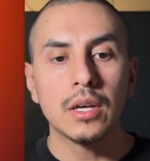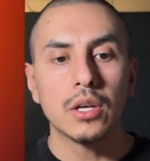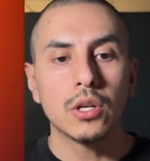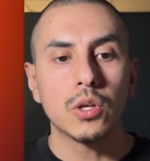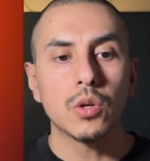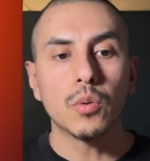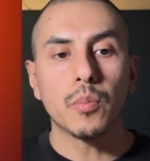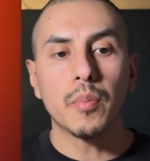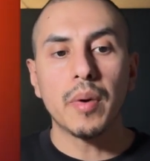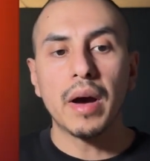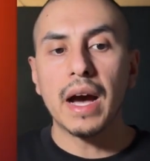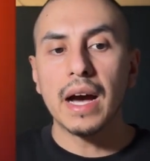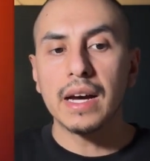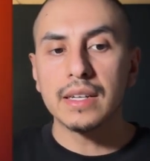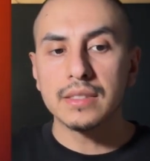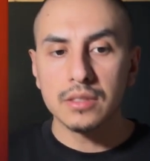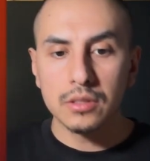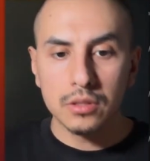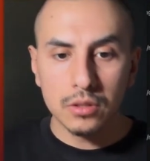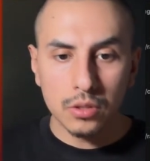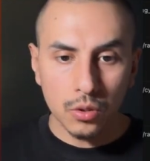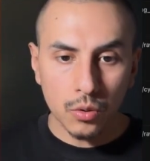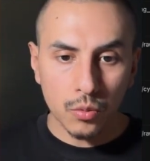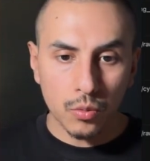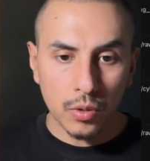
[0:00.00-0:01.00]
You will pass
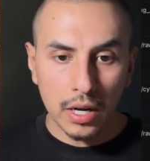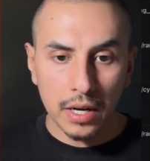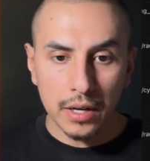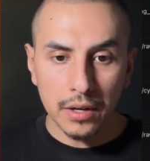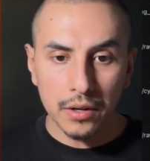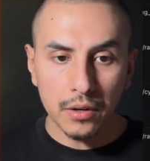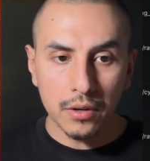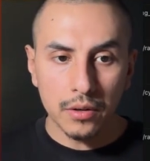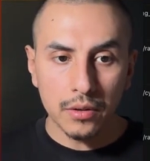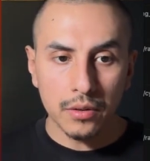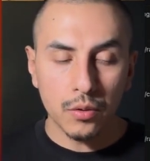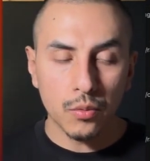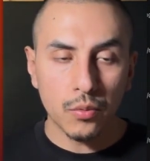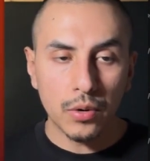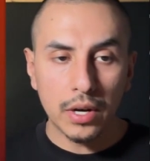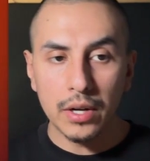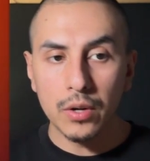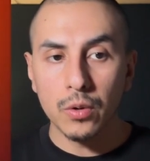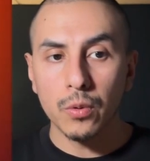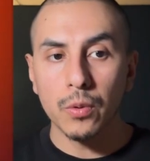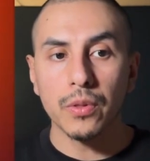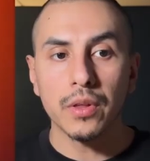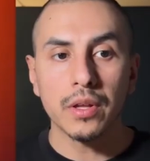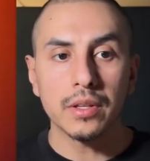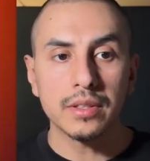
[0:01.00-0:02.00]
it to the writer. The
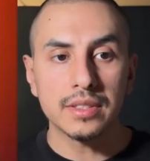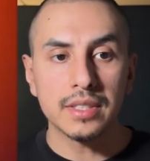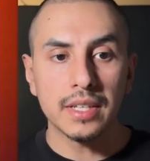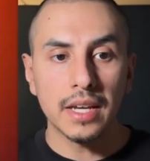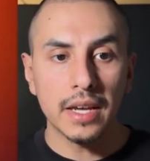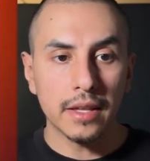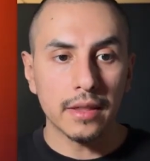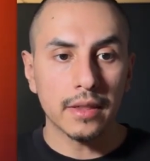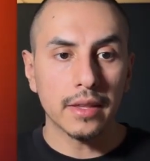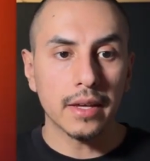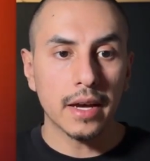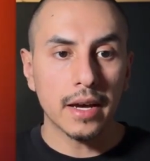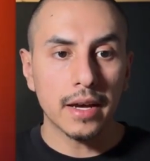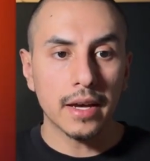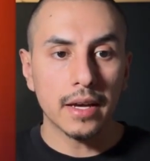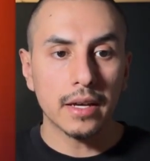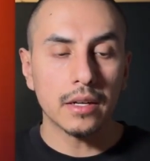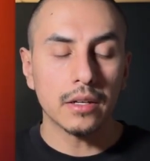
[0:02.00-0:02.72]
writer will then take that